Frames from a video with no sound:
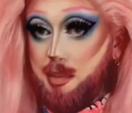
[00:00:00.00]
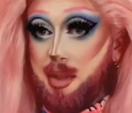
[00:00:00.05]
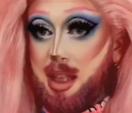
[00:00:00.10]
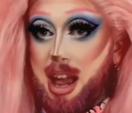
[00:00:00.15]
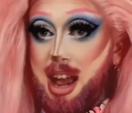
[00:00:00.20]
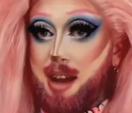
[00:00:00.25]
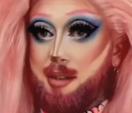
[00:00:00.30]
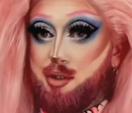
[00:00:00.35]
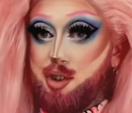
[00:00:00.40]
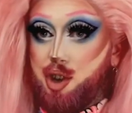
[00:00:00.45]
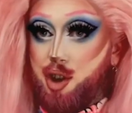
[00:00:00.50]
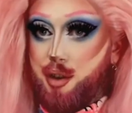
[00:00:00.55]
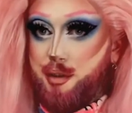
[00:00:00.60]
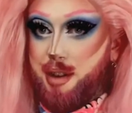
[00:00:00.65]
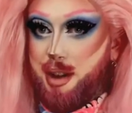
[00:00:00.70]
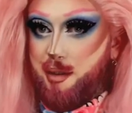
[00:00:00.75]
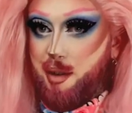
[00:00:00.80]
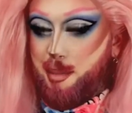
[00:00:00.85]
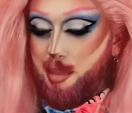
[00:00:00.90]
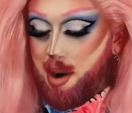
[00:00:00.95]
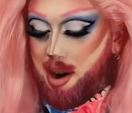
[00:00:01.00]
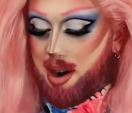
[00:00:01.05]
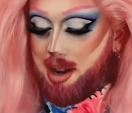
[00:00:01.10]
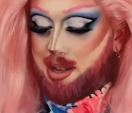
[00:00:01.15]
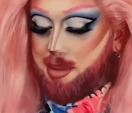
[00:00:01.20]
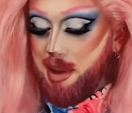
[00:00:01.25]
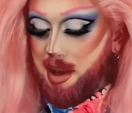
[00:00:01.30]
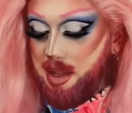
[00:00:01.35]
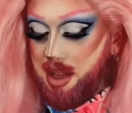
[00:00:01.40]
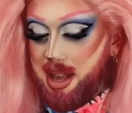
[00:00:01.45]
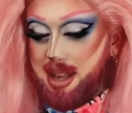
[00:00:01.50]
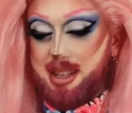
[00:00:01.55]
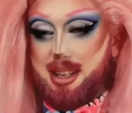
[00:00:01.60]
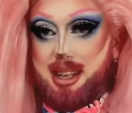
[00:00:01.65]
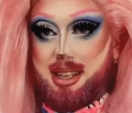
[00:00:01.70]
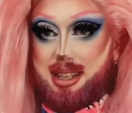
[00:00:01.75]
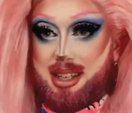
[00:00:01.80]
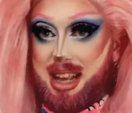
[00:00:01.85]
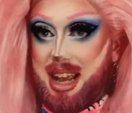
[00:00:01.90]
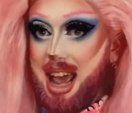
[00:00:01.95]
I have two favourite parts about this,
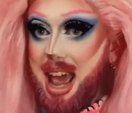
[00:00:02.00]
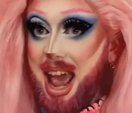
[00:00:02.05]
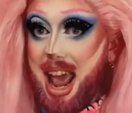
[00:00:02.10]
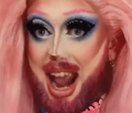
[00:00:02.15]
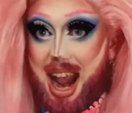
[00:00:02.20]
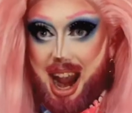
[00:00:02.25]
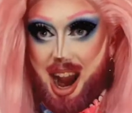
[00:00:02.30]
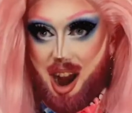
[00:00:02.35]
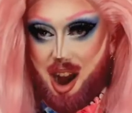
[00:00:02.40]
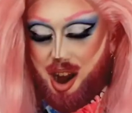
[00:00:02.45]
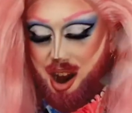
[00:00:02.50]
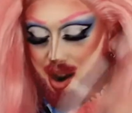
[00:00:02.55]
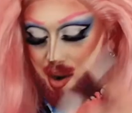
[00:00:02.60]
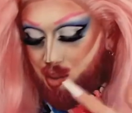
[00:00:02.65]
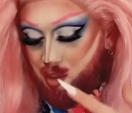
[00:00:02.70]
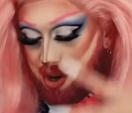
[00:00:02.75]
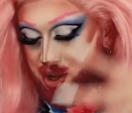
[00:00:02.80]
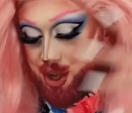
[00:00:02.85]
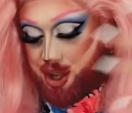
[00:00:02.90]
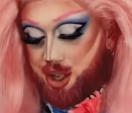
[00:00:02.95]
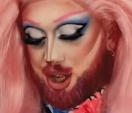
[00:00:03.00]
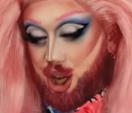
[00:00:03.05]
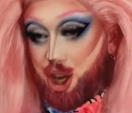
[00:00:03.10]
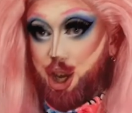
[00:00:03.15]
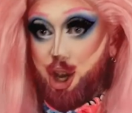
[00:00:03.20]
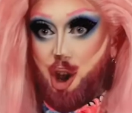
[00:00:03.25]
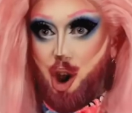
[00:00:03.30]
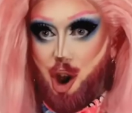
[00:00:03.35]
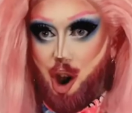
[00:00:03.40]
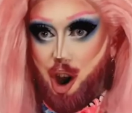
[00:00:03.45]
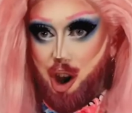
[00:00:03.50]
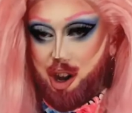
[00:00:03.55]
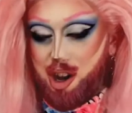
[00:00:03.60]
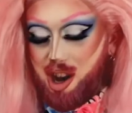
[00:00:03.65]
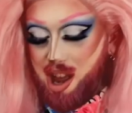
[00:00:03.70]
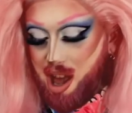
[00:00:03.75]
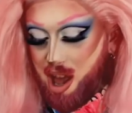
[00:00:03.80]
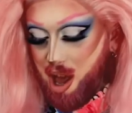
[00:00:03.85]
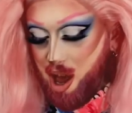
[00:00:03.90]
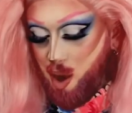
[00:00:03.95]
is the hair, which is
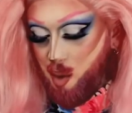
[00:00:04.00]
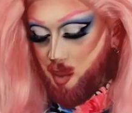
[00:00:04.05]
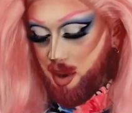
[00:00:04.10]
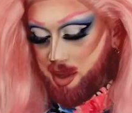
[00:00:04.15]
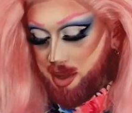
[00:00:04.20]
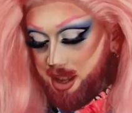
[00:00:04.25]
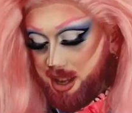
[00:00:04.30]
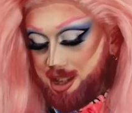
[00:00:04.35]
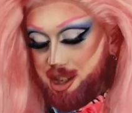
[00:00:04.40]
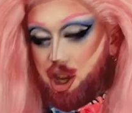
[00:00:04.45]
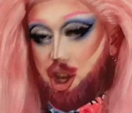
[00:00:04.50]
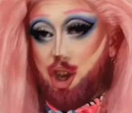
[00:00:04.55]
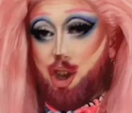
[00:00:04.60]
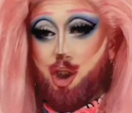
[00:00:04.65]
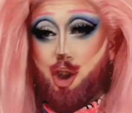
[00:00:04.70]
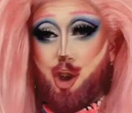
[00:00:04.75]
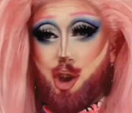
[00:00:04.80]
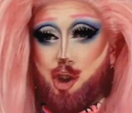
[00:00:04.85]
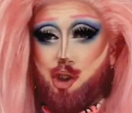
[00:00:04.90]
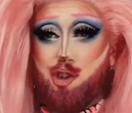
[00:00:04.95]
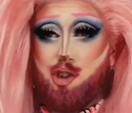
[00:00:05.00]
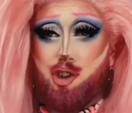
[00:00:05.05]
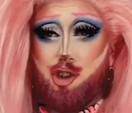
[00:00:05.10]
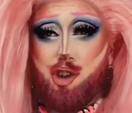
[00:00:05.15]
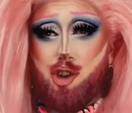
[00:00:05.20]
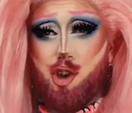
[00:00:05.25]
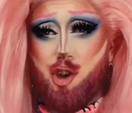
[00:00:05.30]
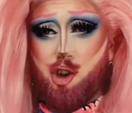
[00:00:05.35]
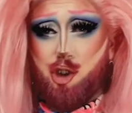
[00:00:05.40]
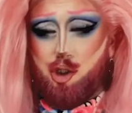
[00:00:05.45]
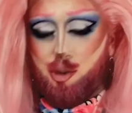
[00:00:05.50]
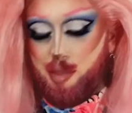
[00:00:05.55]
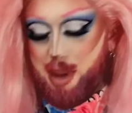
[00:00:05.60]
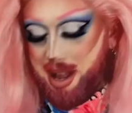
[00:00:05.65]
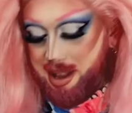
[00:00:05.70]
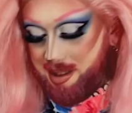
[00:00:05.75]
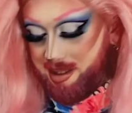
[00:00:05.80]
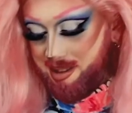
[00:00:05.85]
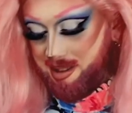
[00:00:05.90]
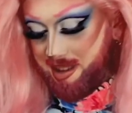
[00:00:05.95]
yarn with these huge
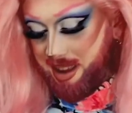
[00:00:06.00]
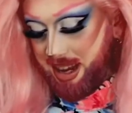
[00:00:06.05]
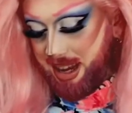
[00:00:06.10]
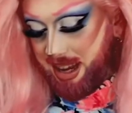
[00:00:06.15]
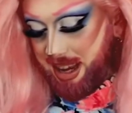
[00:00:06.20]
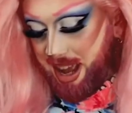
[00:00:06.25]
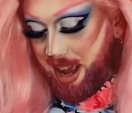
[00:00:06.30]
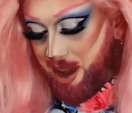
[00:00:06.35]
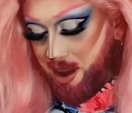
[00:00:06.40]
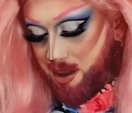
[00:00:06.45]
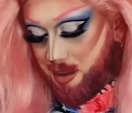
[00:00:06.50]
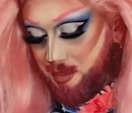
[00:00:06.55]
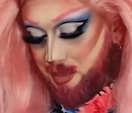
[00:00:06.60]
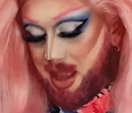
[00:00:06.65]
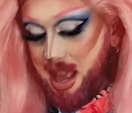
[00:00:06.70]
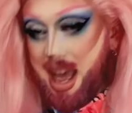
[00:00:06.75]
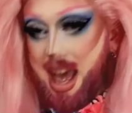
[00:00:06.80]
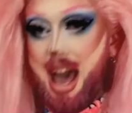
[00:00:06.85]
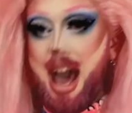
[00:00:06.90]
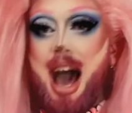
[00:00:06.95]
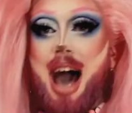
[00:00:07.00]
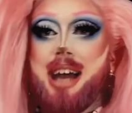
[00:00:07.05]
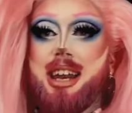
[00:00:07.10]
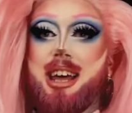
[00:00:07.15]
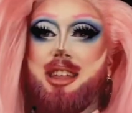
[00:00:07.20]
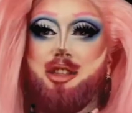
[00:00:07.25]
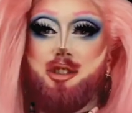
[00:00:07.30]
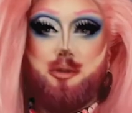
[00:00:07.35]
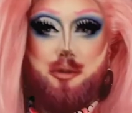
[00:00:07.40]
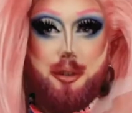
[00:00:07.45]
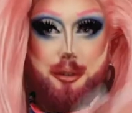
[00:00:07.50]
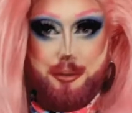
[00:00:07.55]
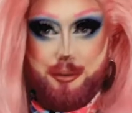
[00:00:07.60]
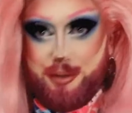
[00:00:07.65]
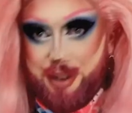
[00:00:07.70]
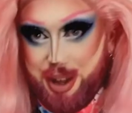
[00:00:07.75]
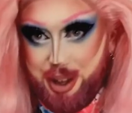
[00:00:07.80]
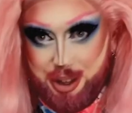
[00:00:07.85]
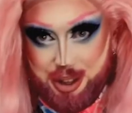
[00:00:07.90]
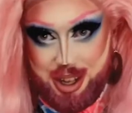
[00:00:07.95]
pins sticking out, and then the
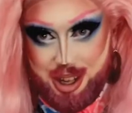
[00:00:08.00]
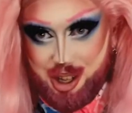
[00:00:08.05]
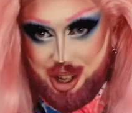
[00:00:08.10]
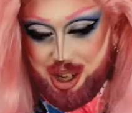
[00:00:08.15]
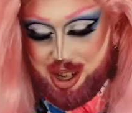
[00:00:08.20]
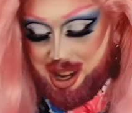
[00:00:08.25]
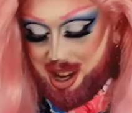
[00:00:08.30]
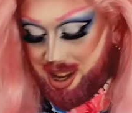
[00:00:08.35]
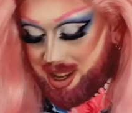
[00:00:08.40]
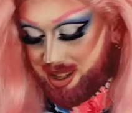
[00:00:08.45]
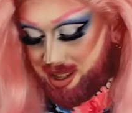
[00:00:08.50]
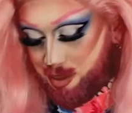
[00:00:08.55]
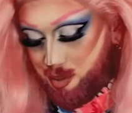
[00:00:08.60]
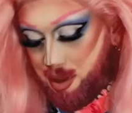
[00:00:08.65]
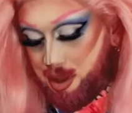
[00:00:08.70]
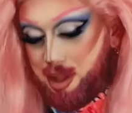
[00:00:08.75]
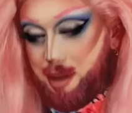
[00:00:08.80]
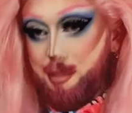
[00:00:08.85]
reveal that she does with the